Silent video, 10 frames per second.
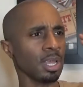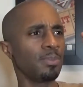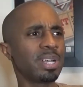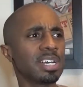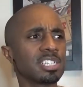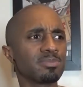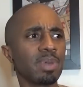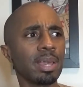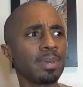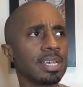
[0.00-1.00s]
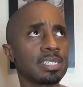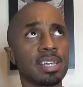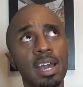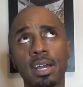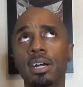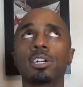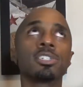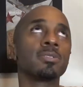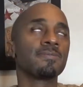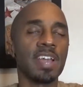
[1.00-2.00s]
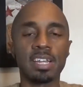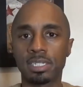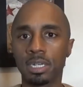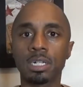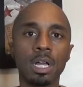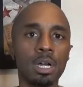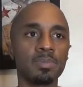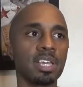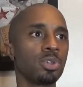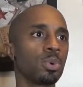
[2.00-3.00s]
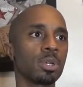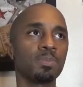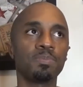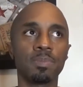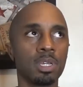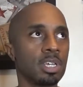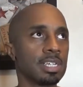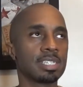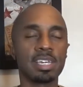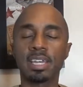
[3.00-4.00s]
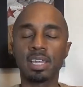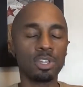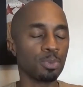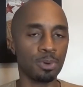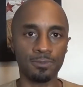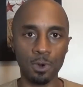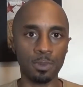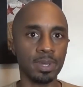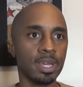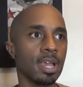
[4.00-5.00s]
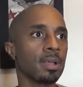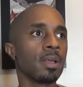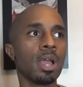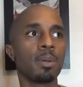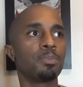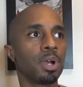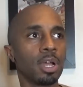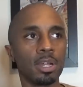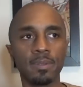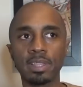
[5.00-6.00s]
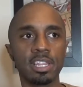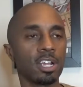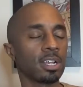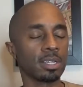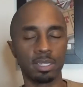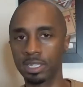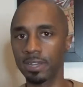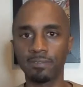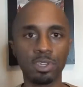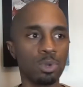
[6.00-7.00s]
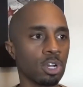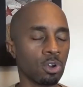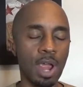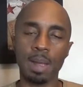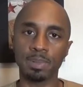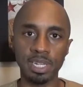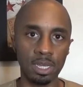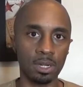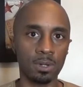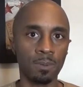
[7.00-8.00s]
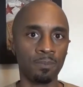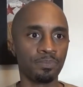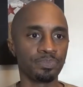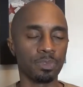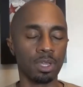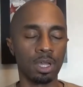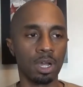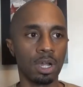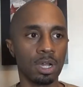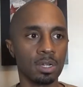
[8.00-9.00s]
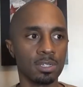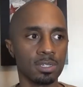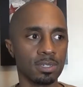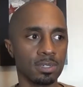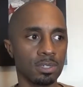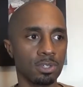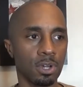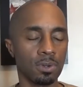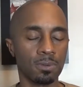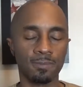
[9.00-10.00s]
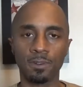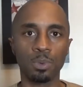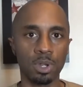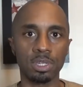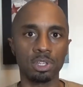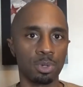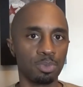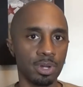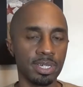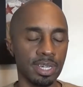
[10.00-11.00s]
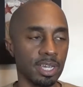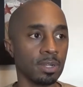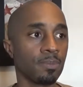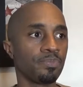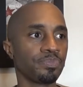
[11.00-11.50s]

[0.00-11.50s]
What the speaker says: because maybe it's at a fancy club that you want to say that you're performing at, but they're giving you a crap deal, for what you're bringing in.